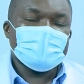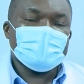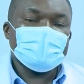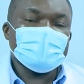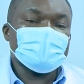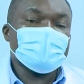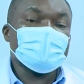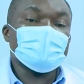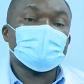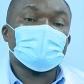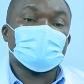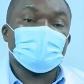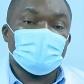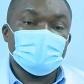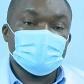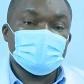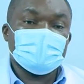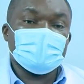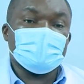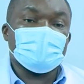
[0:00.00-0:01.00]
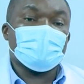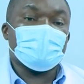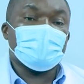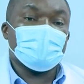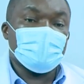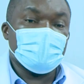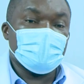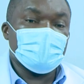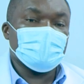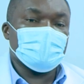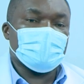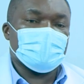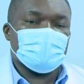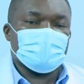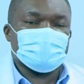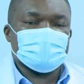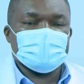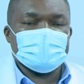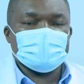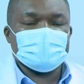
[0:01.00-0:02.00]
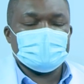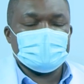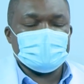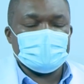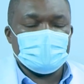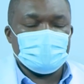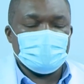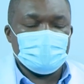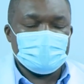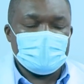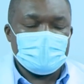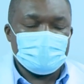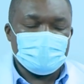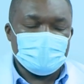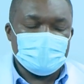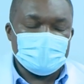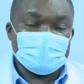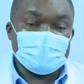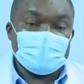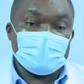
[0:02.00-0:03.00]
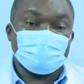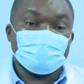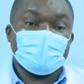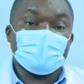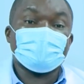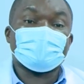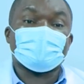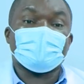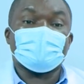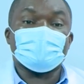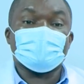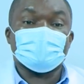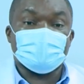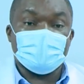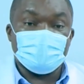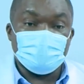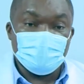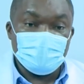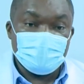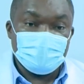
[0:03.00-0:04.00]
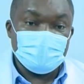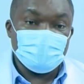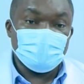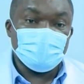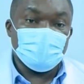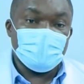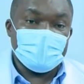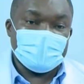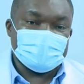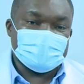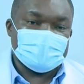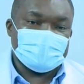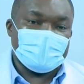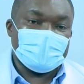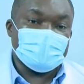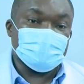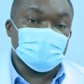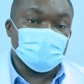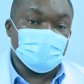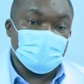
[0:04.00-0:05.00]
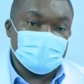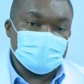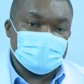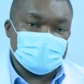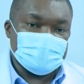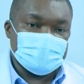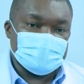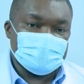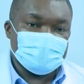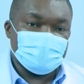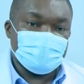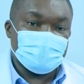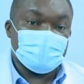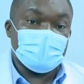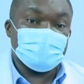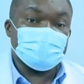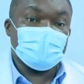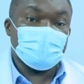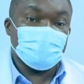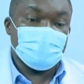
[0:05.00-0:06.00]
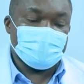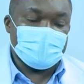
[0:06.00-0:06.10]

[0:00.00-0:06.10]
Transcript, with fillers: Kidney does a whole lot of things in the human body apart from removing waste and toxins from the